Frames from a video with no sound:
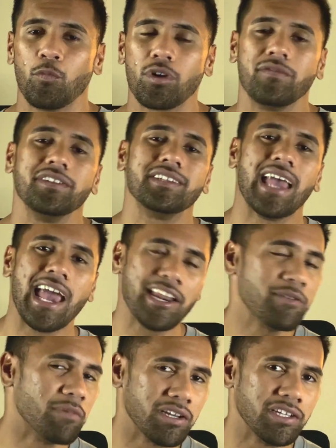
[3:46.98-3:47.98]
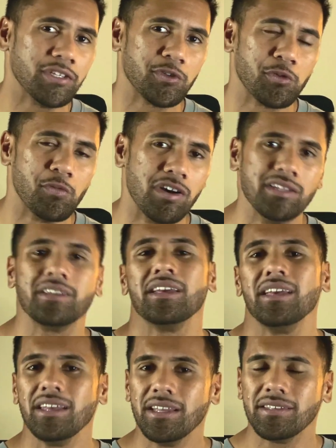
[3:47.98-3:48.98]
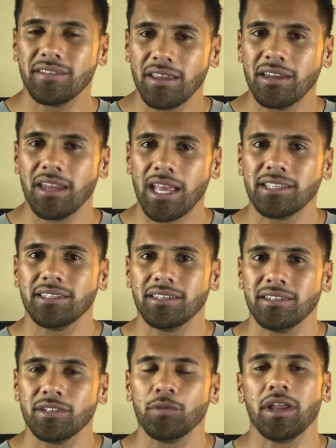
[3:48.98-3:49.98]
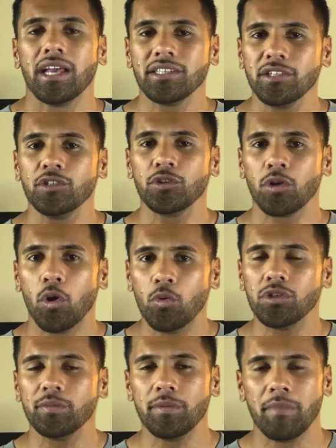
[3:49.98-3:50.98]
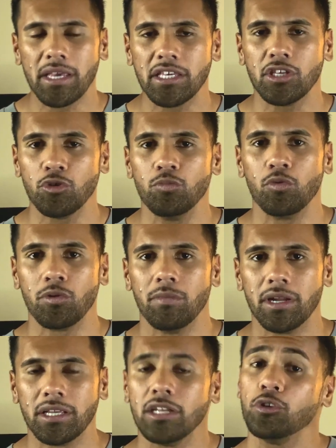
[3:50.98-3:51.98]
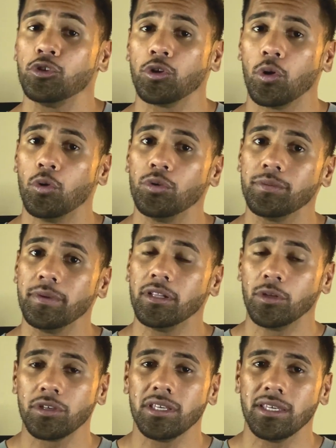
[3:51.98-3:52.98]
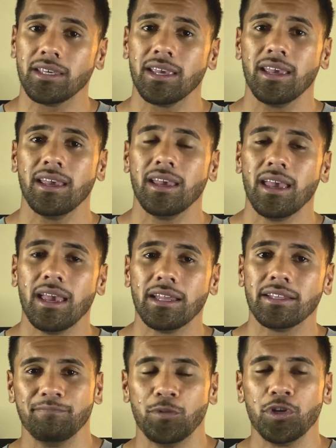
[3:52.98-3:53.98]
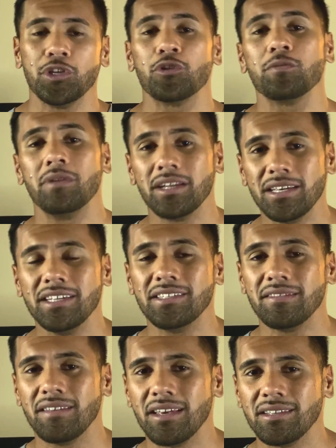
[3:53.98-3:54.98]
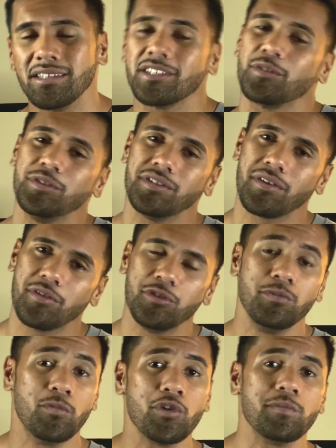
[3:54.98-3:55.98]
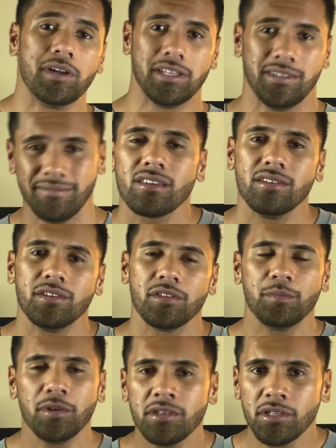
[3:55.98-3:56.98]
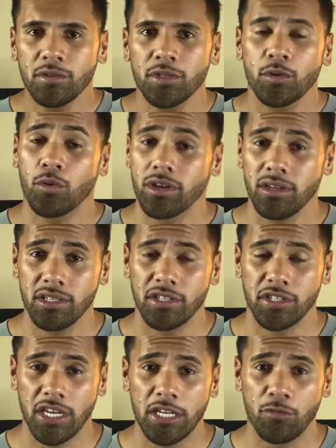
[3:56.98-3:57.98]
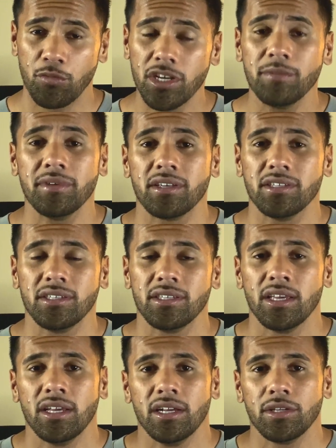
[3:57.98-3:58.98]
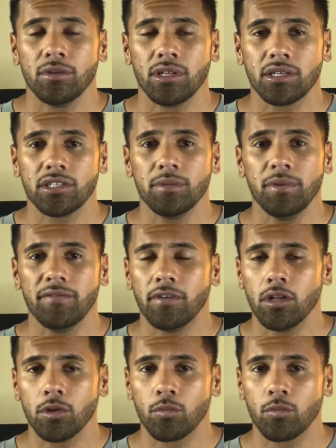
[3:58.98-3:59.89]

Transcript: if it's adding money into your wallet, it's then an asset. So an asset should always be making you more money, and you should always be looking at putting your money into things that's going to earn you more money. So the book's also quite an entertaining read because you'll actually be following